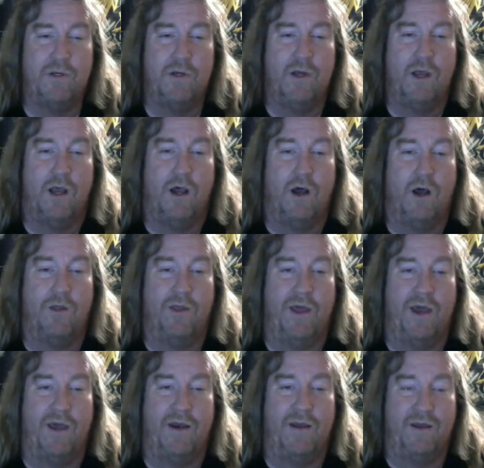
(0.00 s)
on that, and
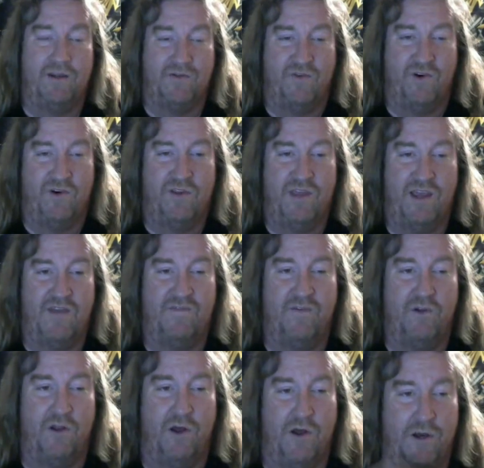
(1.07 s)
he's very thankful on
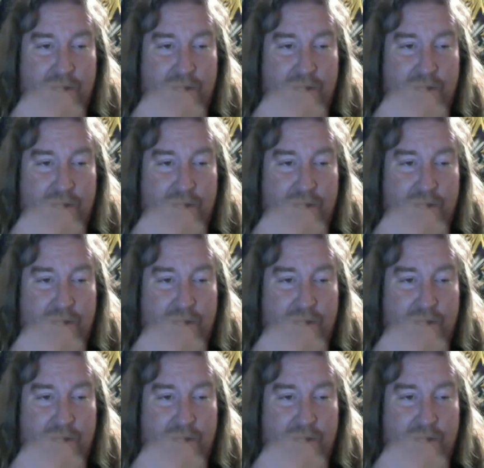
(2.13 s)
it.